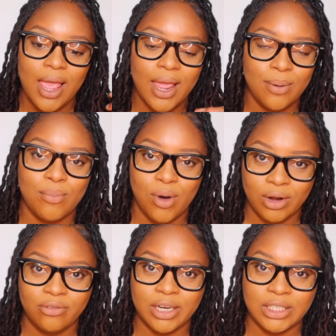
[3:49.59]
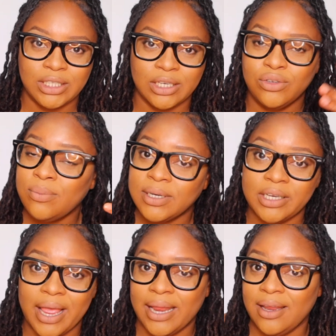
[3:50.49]
in moderation too much
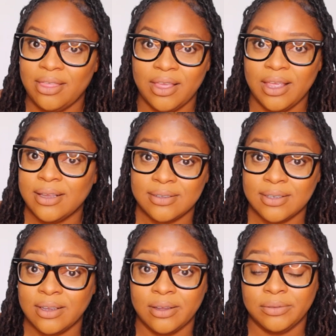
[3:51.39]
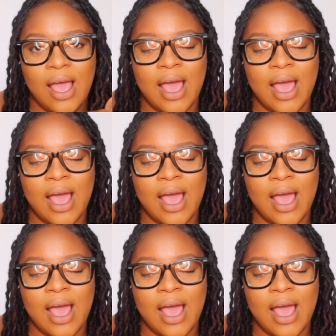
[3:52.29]
of anything isn't good